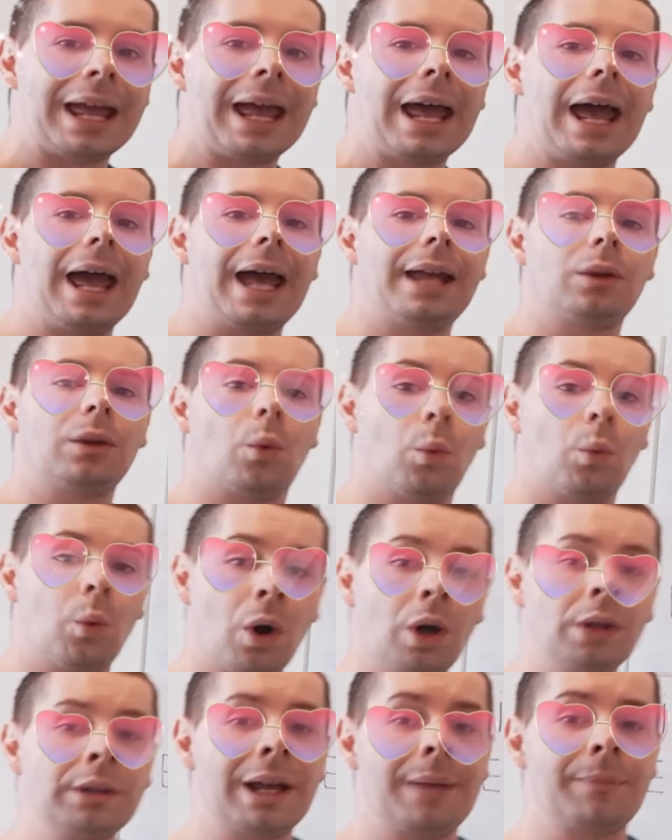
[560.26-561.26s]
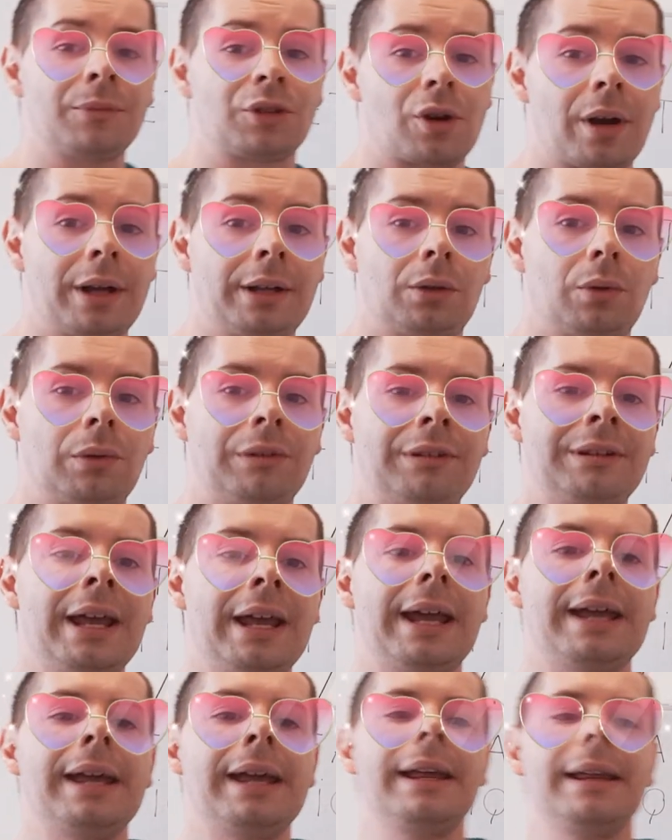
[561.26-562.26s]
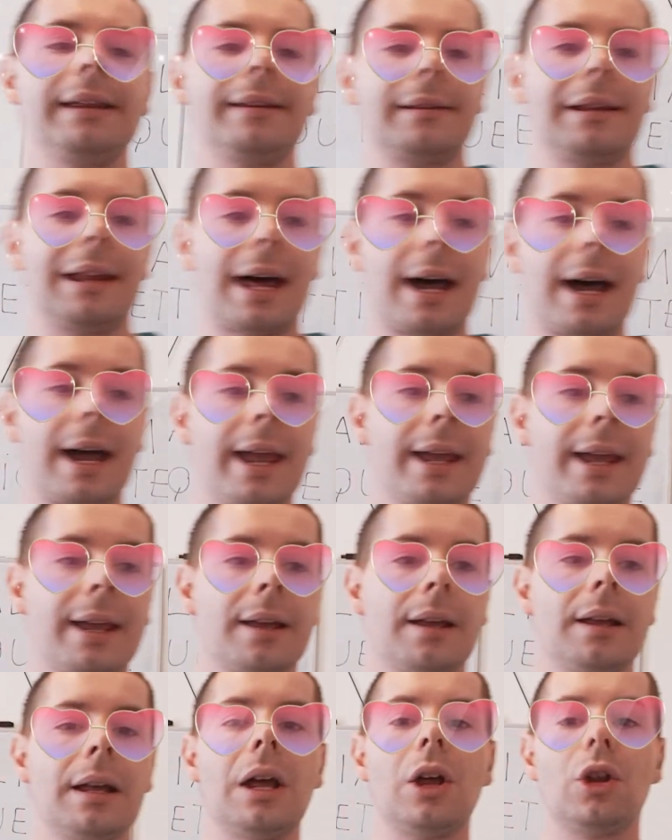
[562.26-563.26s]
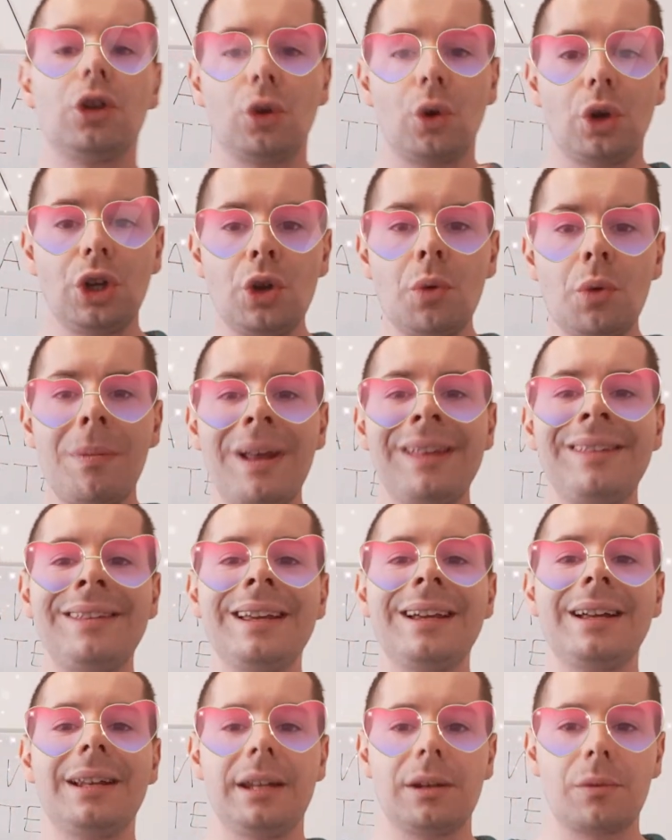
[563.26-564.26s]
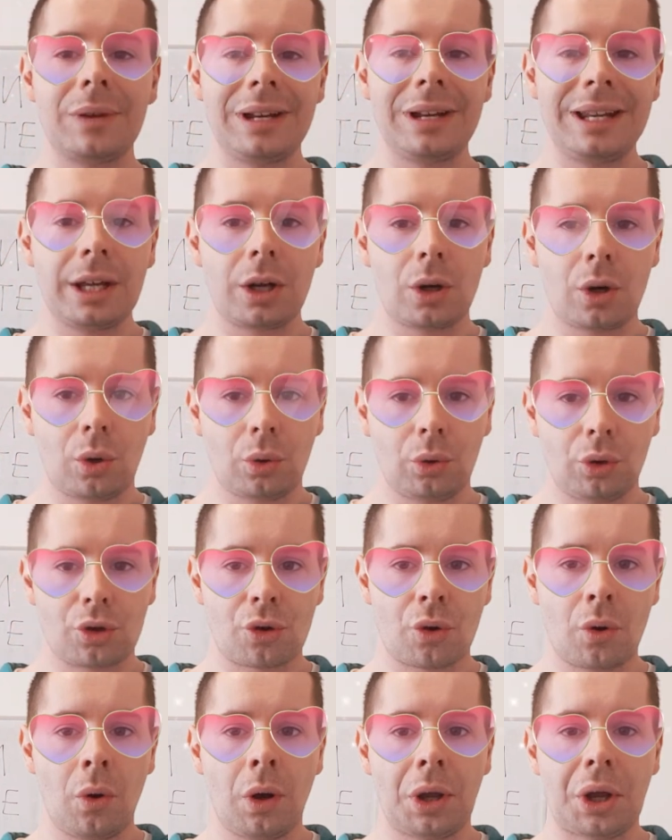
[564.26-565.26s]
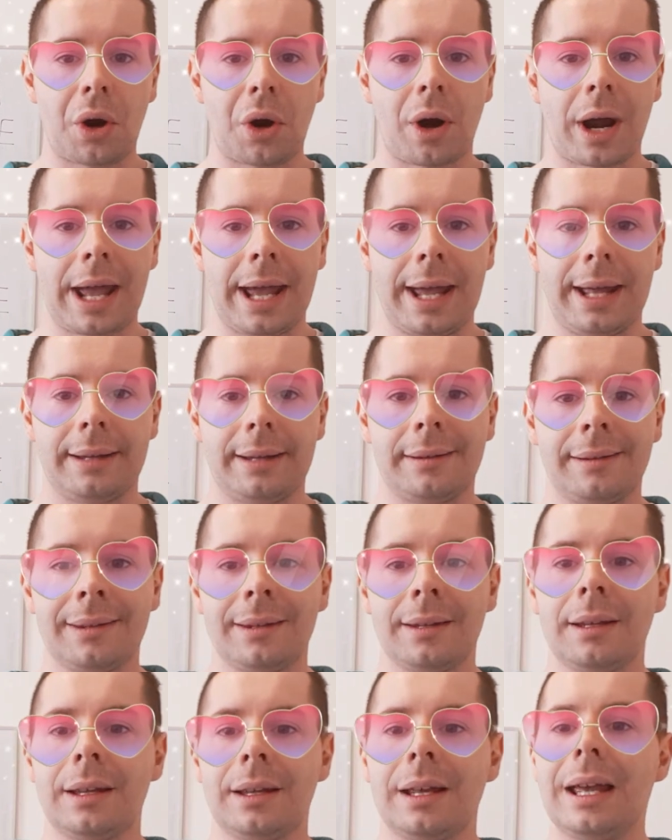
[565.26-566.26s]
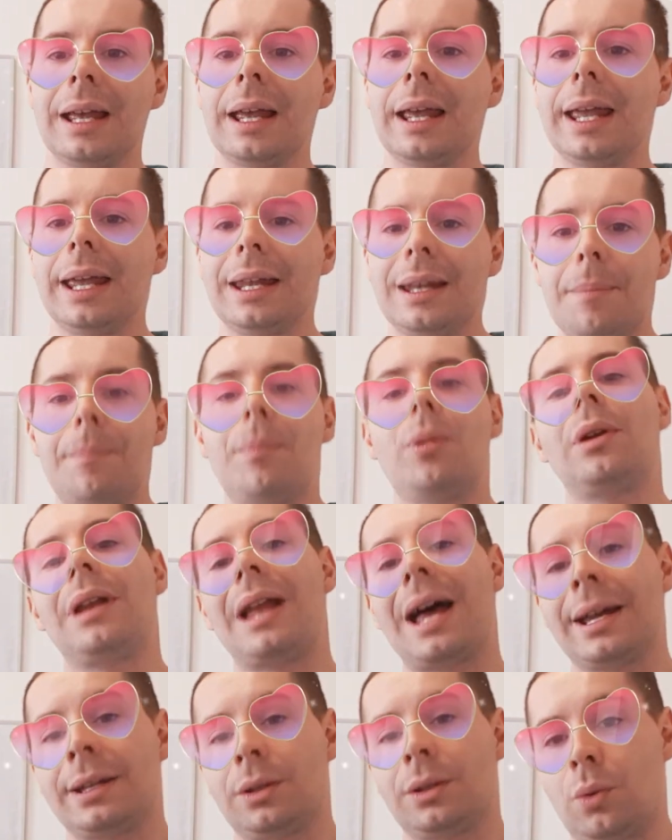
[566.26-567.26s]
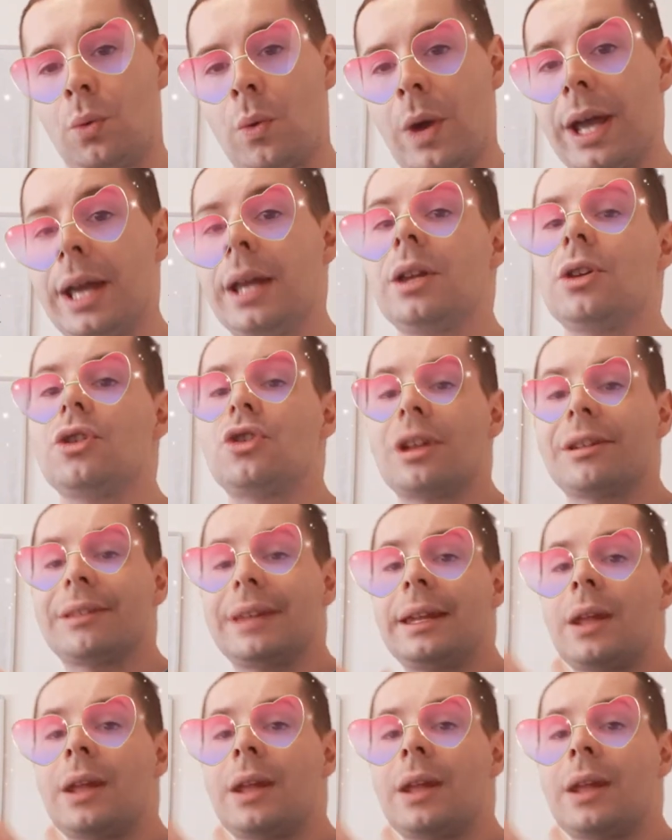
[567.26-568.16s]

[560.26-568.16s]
And what I'm trying to say is like, so you basically really control your hands in a polite way, just an